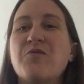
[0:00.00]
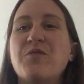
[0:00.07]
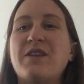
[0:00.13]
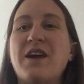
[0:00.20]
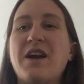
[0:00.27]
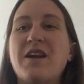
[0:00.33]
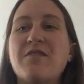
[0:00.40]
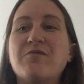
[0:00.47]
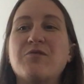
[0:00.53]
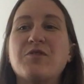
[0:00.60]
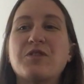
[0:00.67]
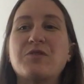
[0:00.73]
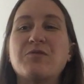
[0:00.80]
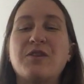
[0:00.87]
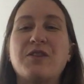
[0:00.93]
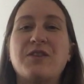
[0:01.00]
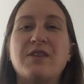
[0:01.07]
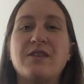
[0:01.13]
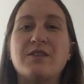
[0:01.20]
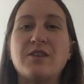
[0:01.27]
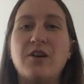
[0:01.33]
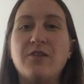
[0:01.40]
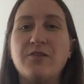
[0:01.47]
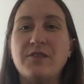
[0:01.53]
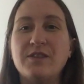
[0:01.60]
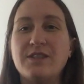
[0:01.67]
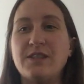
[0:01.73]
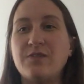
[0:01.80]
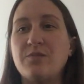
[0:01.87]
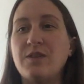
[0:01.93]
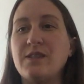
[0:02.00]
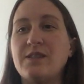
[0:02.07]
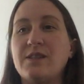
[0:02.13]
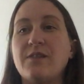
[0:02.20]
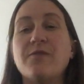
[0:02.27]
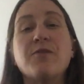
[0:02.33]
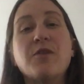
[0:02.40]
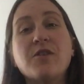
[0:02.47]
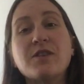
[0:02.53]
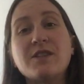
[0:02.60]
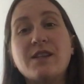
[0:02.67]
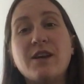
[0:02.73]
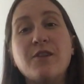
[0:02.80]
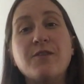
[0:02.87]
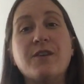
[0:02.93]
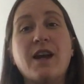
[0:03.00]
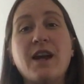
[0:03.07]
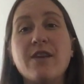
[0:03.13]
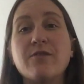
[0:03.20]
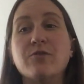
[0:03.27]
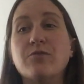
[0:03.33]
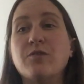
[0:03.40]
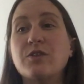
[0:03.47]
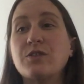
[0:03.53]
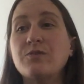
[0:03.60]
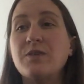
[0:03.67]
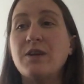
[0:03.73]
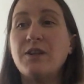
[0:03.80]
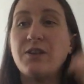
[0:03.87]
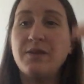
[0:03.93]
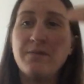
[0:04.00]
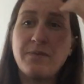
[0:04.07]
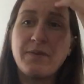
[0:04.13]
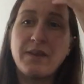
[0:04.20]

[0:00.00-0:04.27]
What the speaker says: I worked with dolphins, this was the first dolphin I ever worked with.